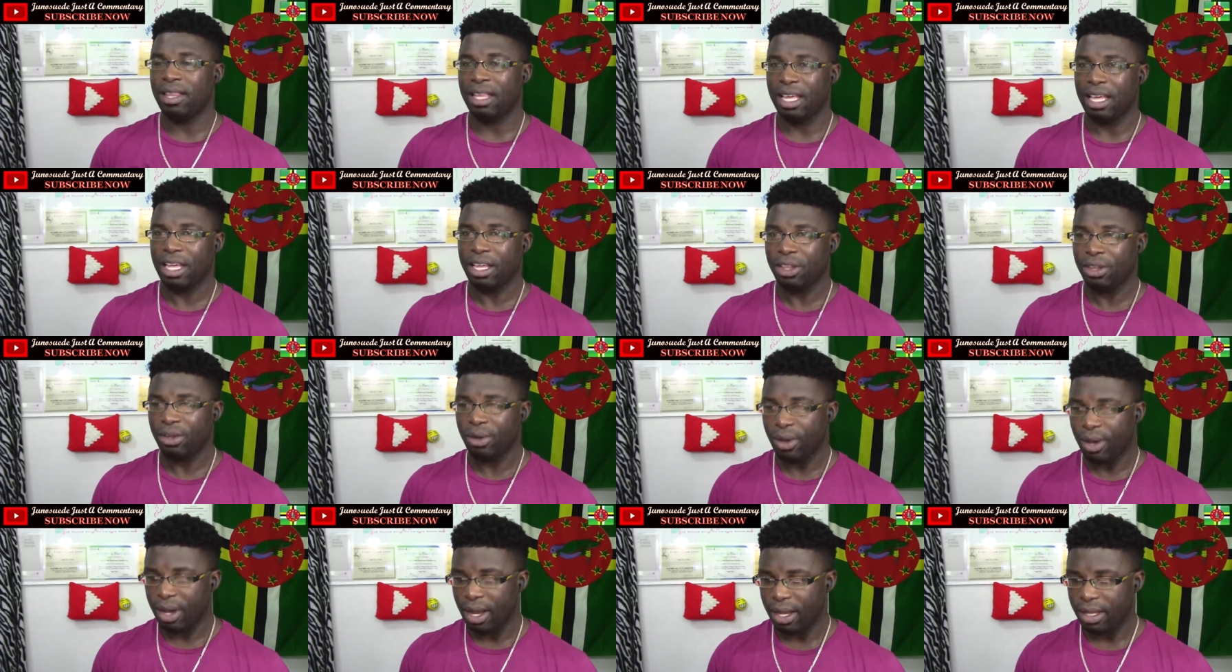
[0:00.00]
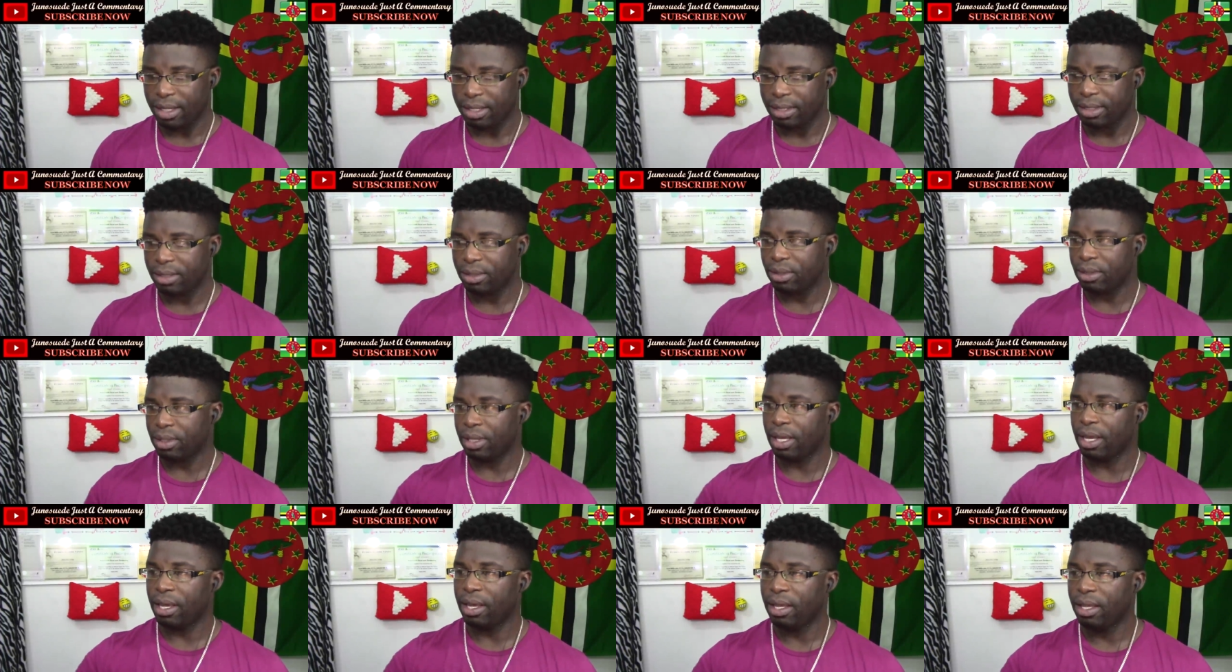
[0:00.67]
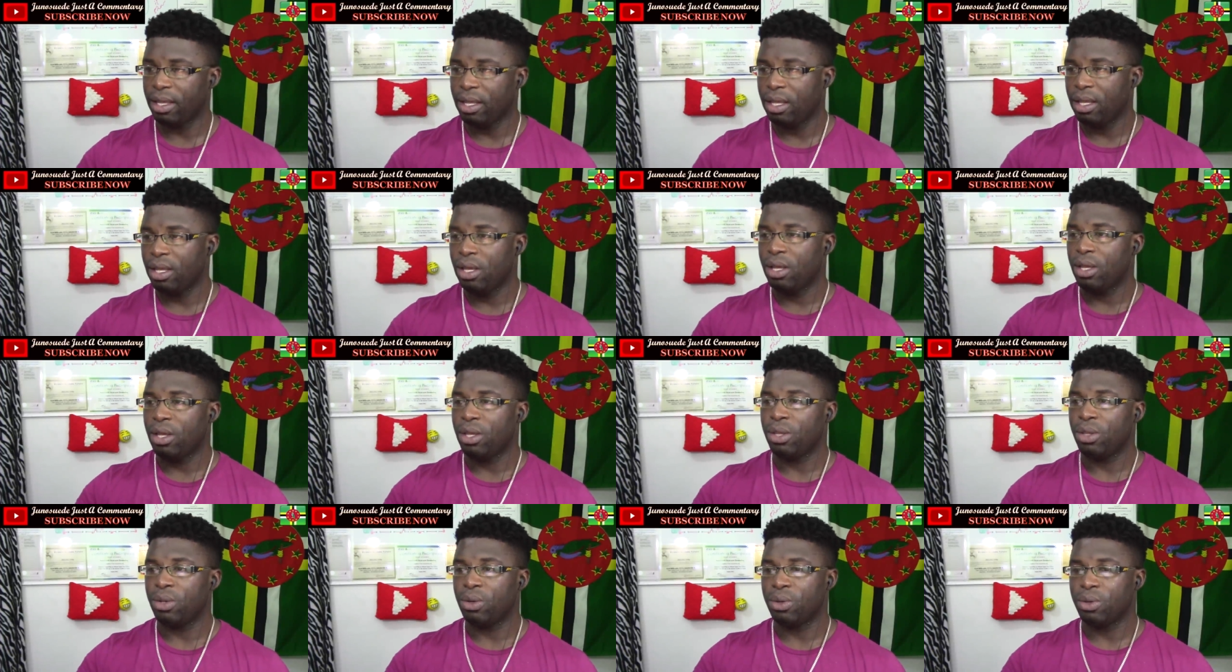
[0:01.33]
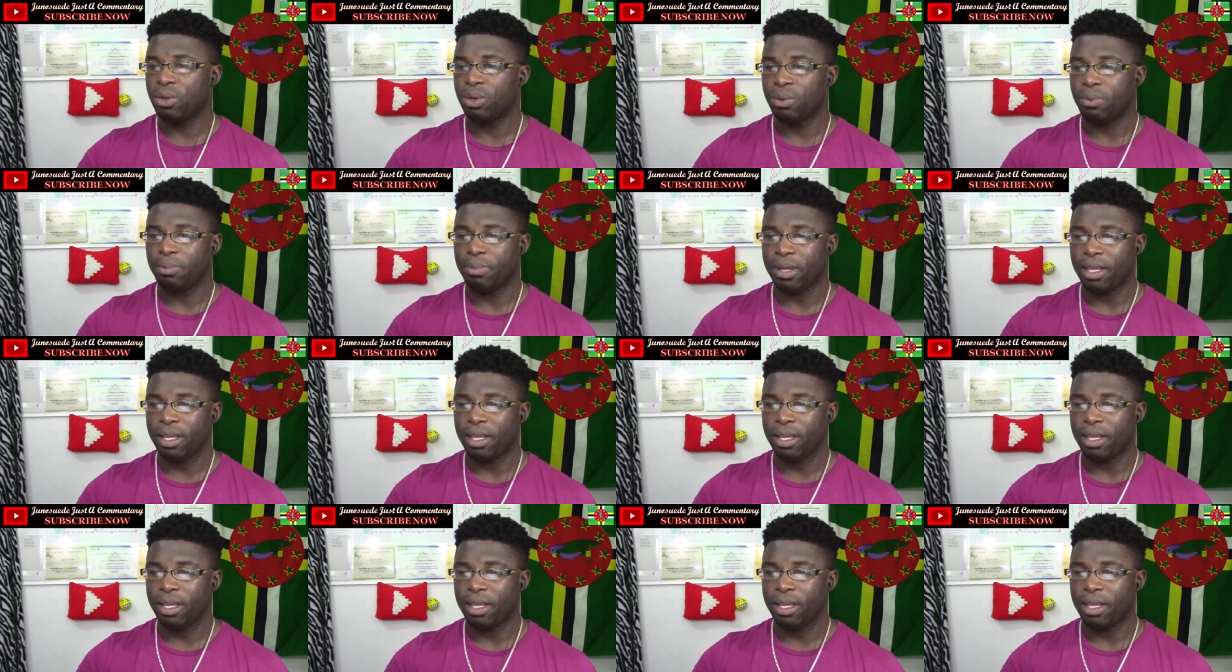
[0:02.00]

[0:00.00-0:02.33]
there in your heart, okay? You could